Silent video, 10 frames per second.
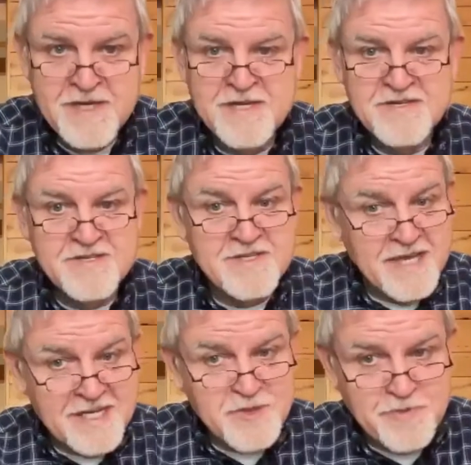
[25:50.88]

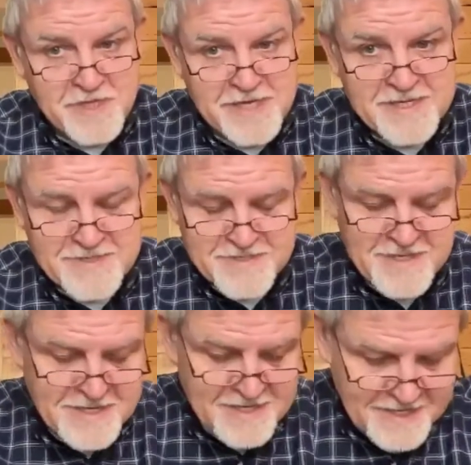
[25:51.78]
takes place.
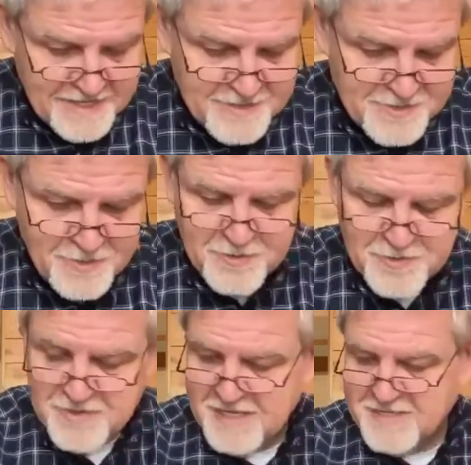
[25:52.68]
And so
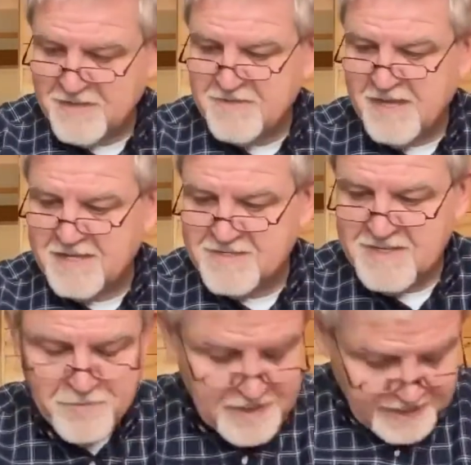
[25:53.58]
these are things that
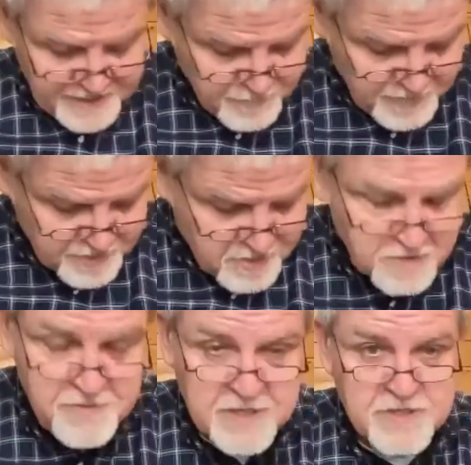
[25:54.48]
we need to
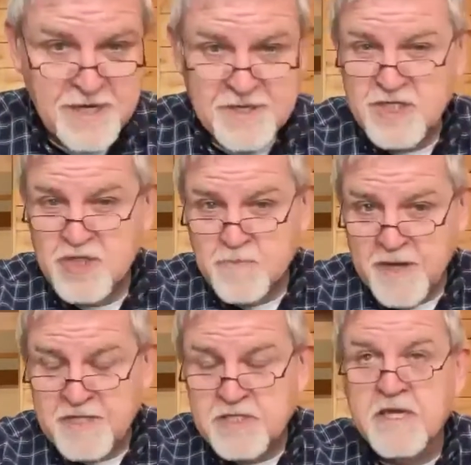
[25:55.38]
encourage and
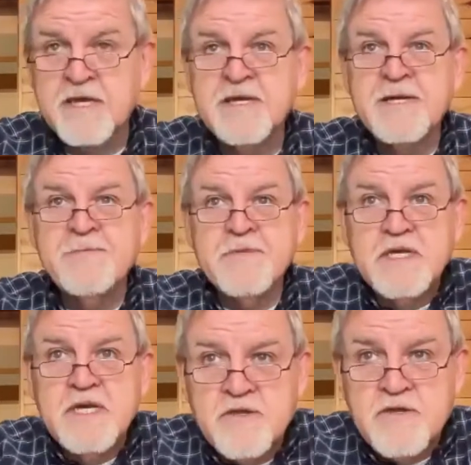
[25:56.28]
especially
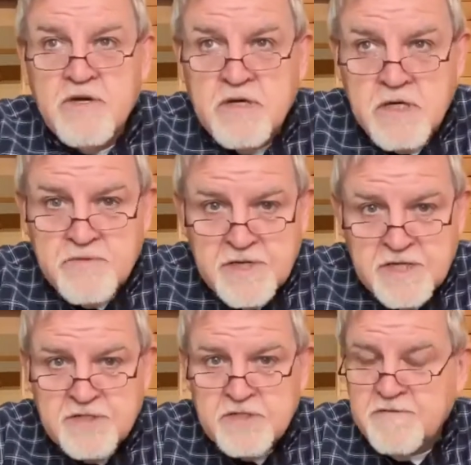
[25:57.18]

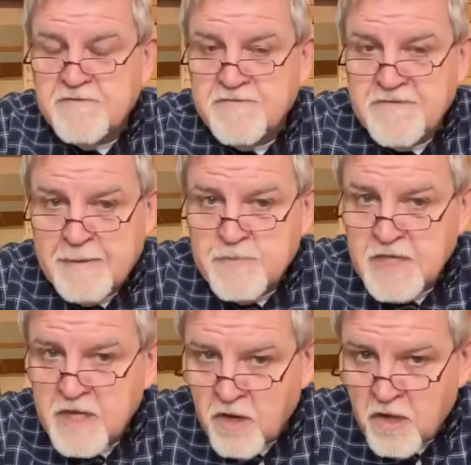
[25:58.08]
encourage the
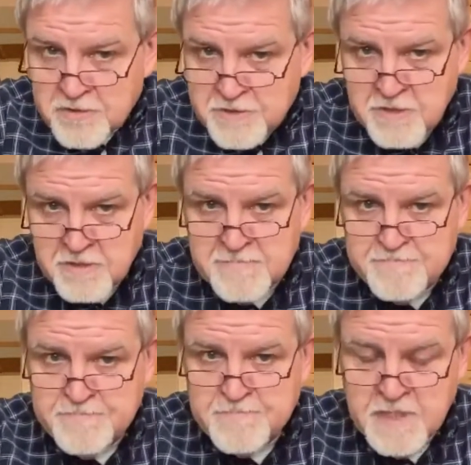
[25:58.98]
family altar.
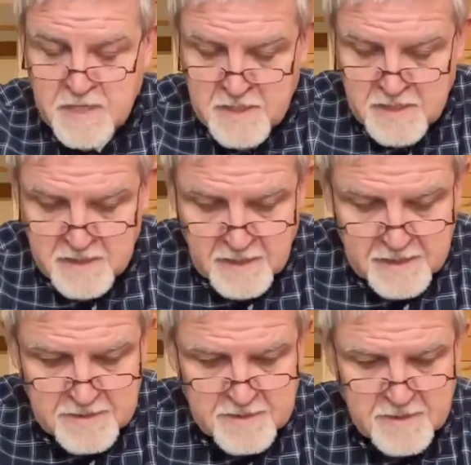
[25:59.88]

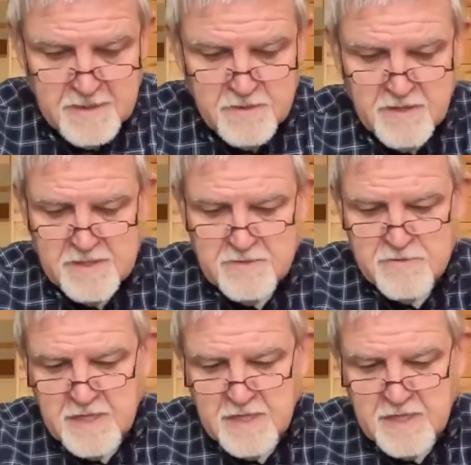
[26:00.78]
And, uh, you know, I do think